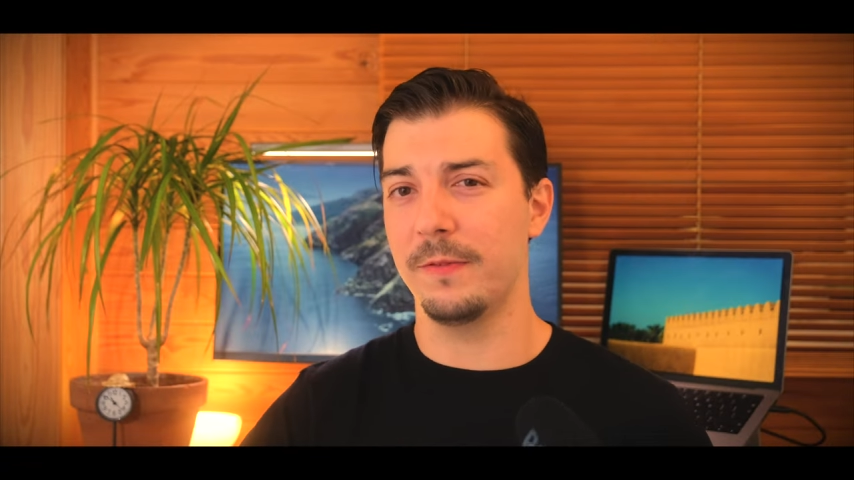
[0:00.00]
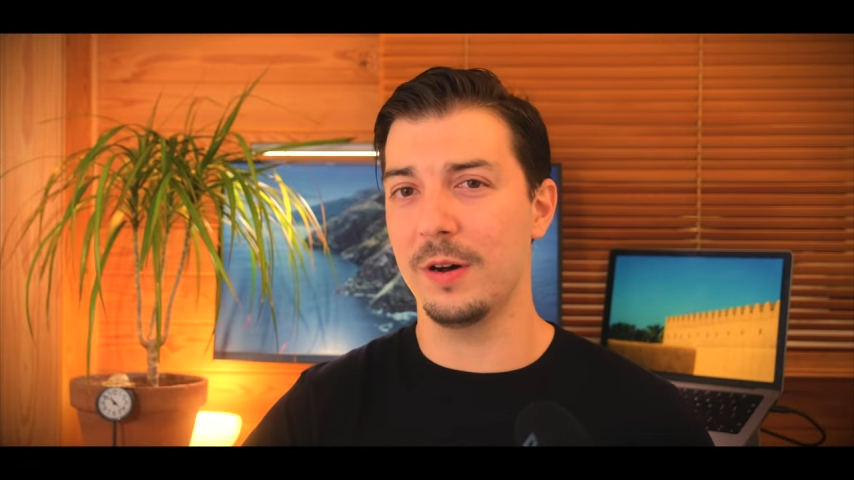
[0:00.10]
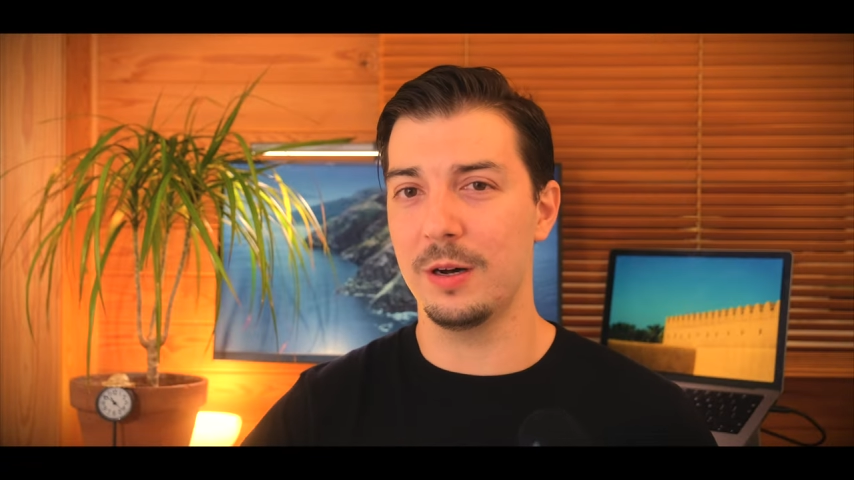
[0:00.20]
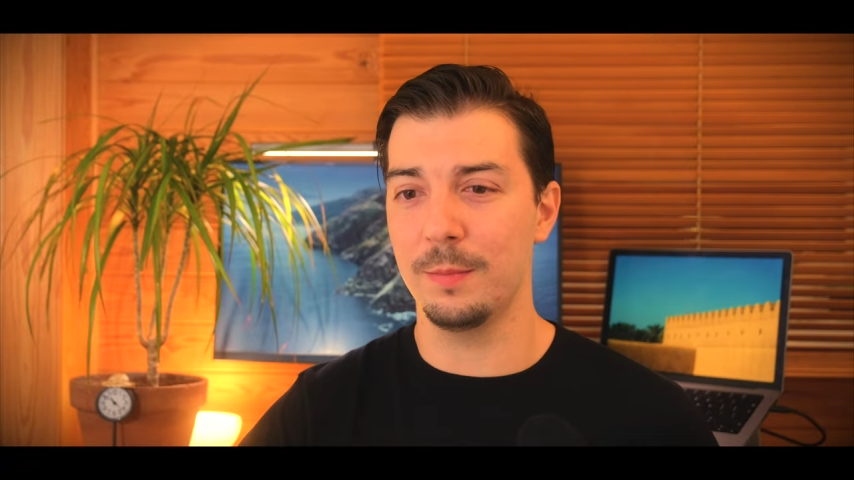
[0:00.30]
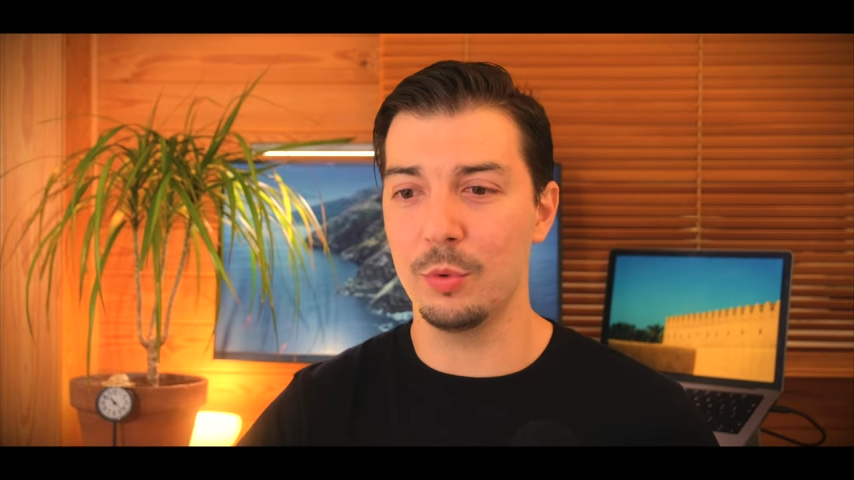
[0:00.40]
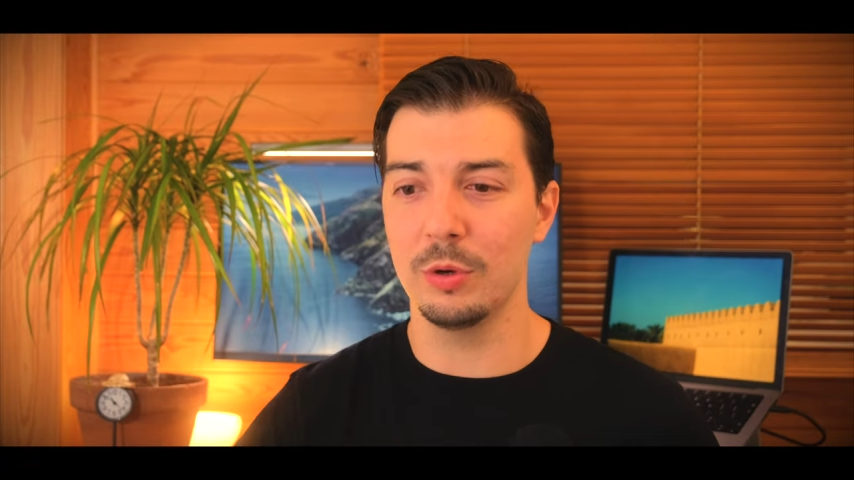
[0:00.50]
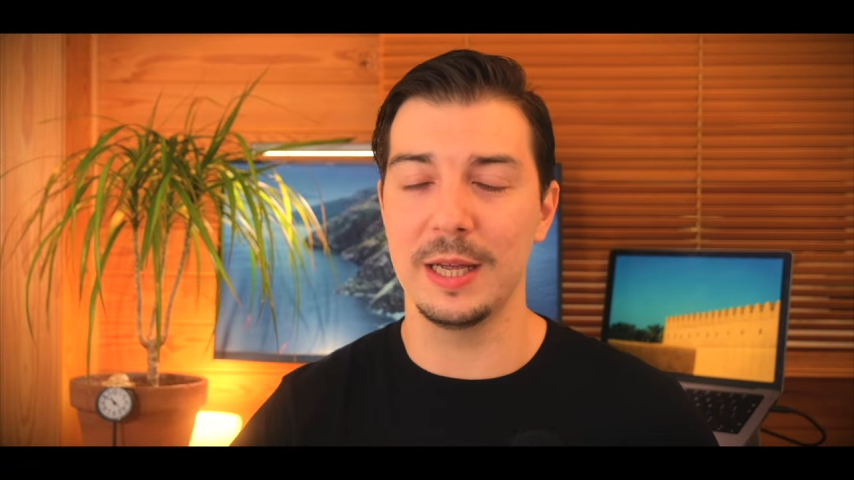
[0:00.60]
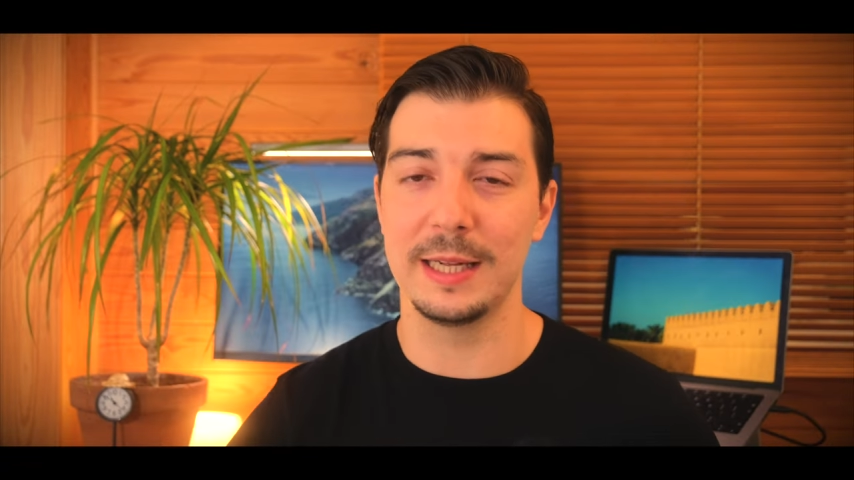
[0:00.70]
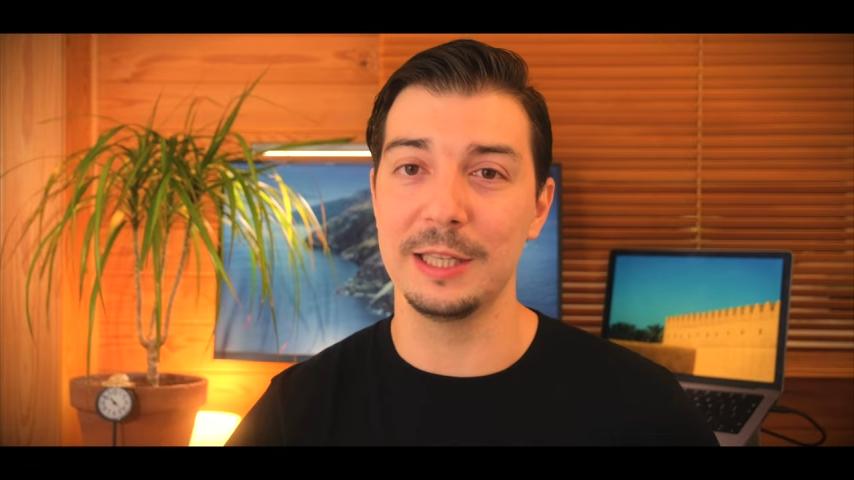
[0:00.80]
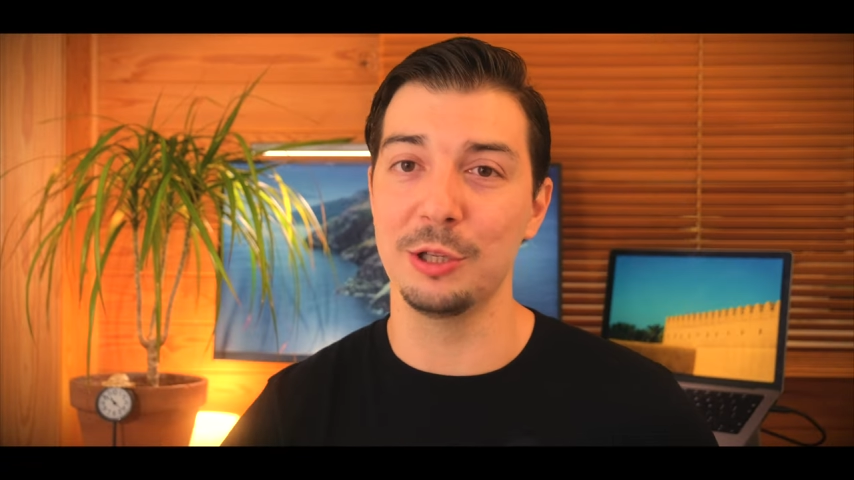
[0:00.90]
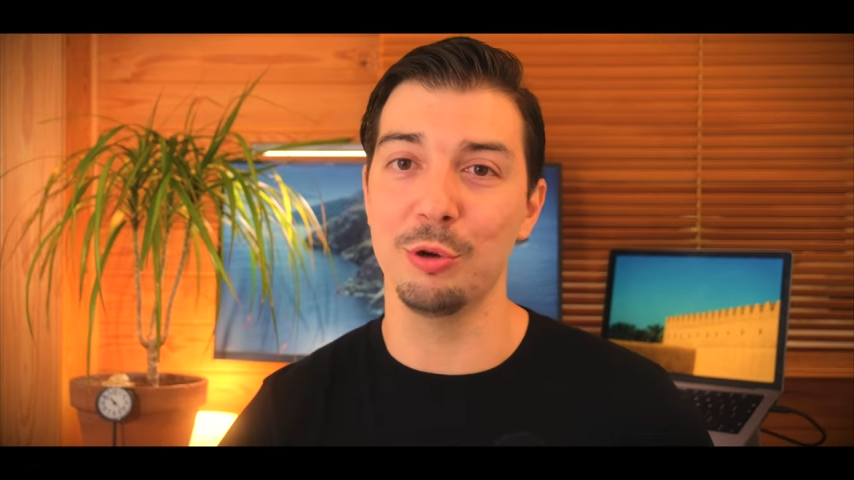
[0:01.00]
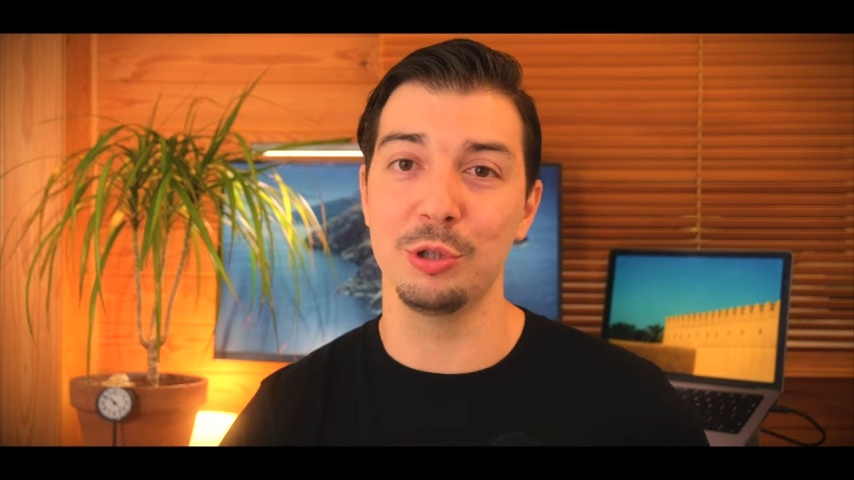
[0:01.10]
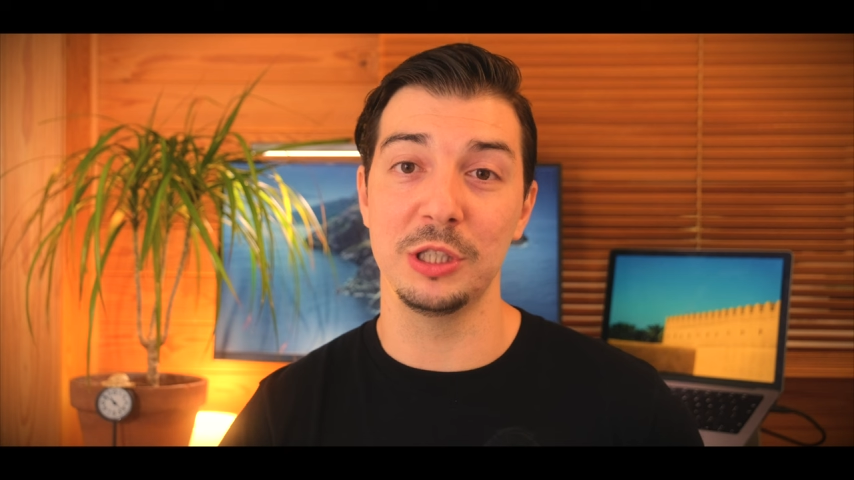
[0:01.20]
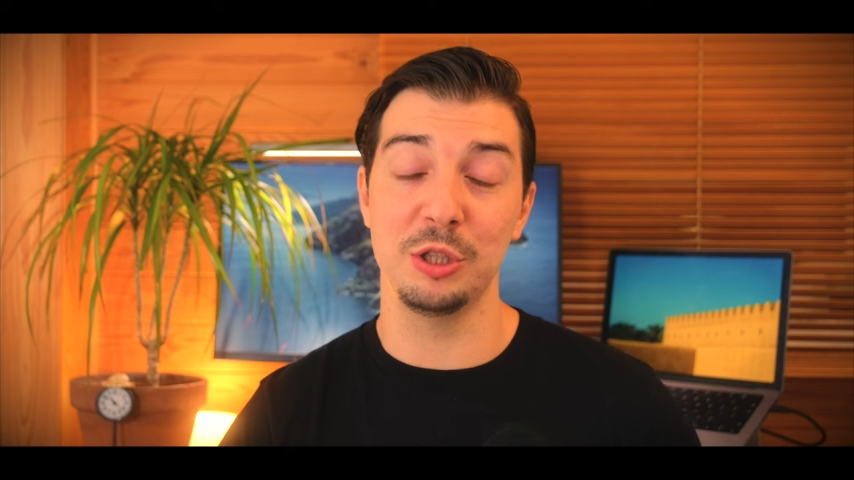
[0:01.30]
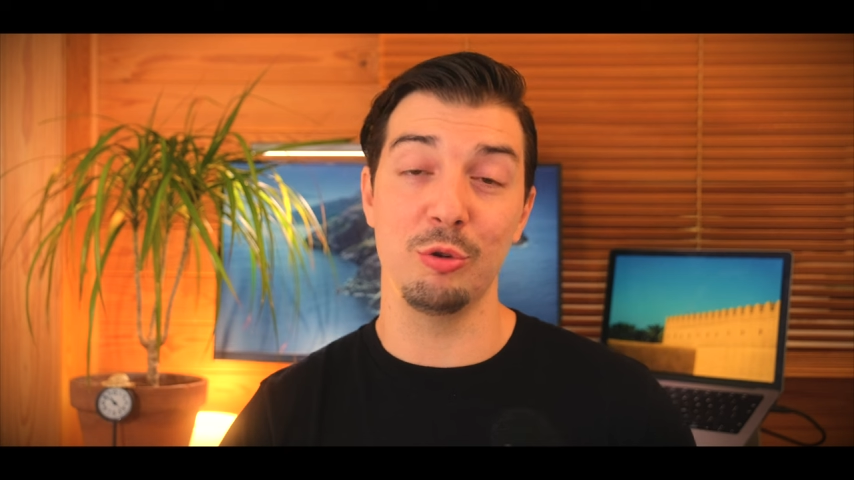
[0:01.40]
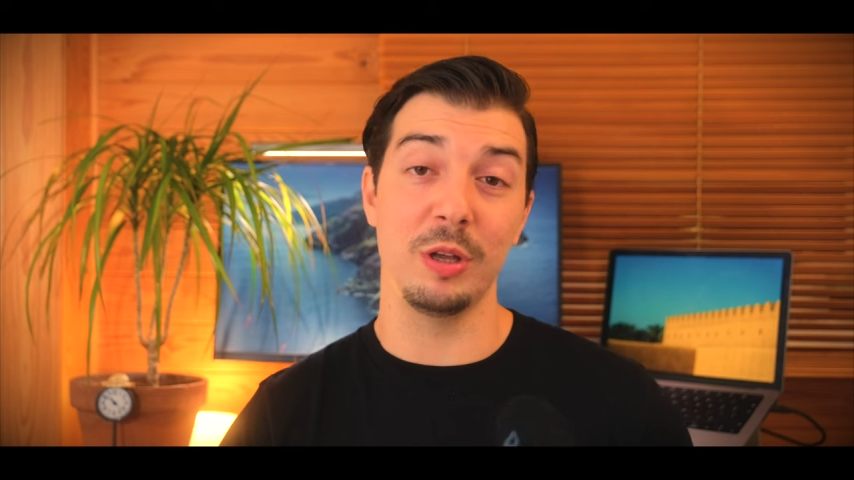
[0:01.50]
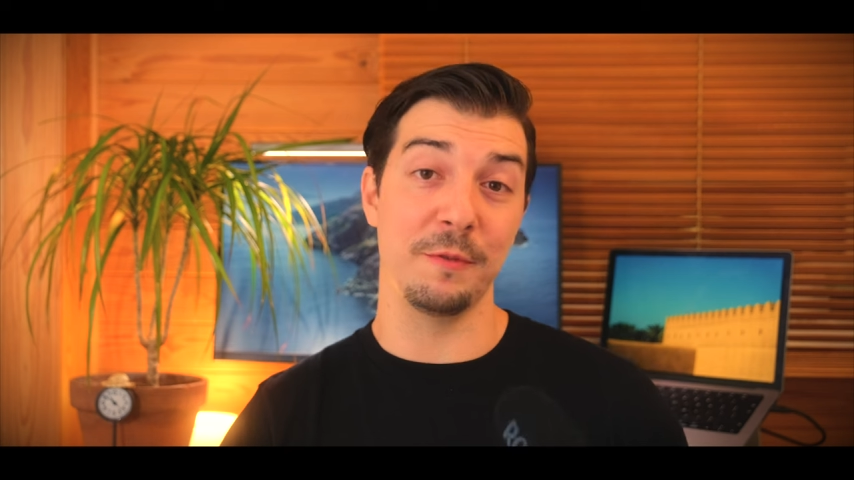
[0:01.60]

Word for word: far more likely to notice you